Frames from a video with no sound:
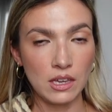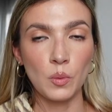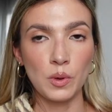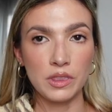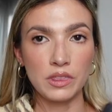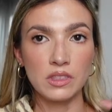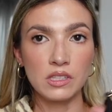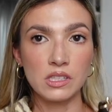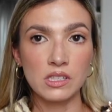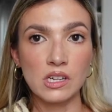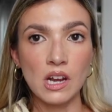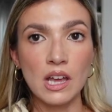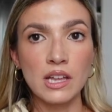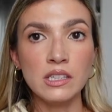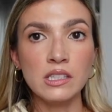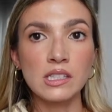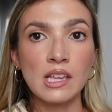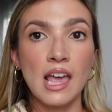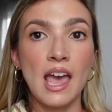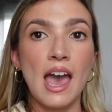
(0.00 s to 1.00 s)
with the
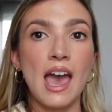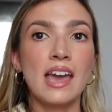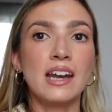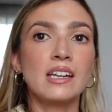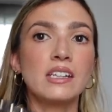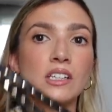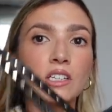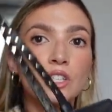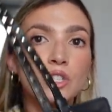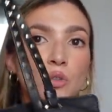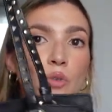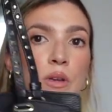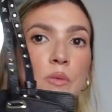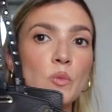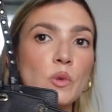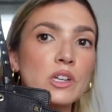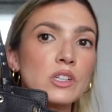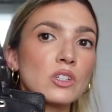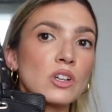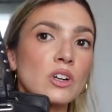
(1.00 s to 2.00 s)
studs and it does scream
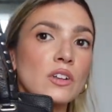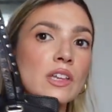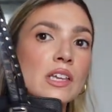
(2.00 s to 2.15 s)
winter.